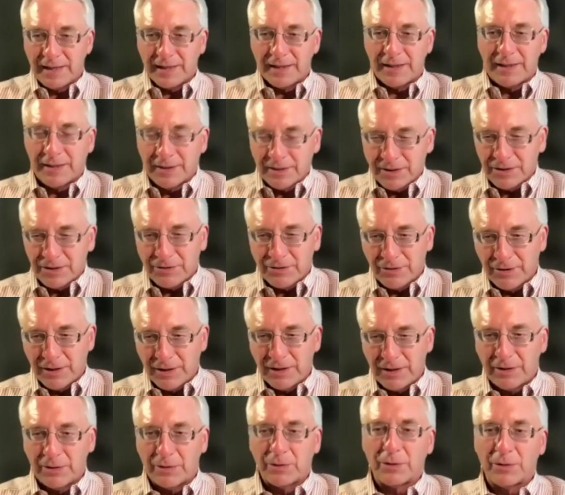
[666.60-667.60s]
a
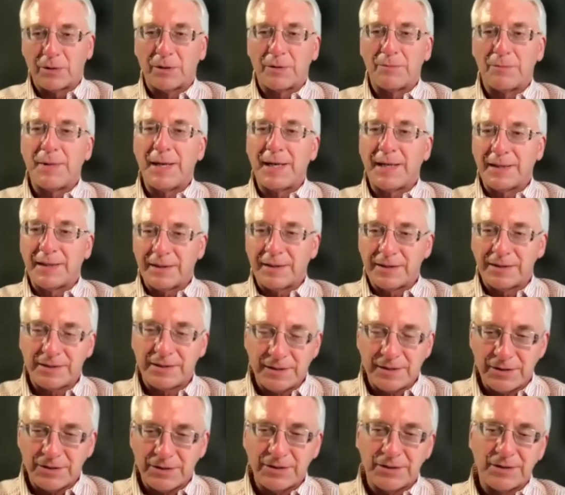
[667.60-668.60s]
history or make a
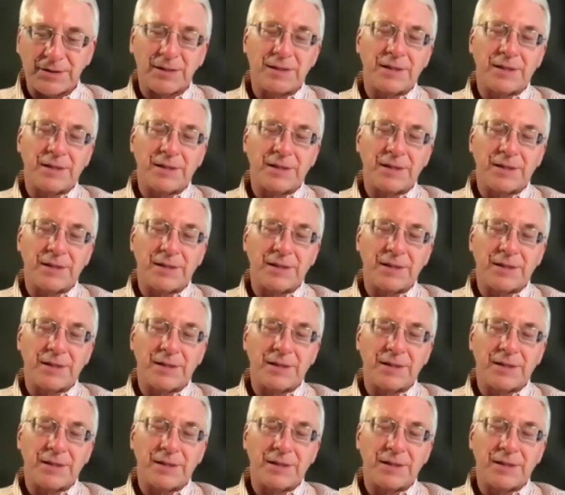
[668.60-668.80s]
decision,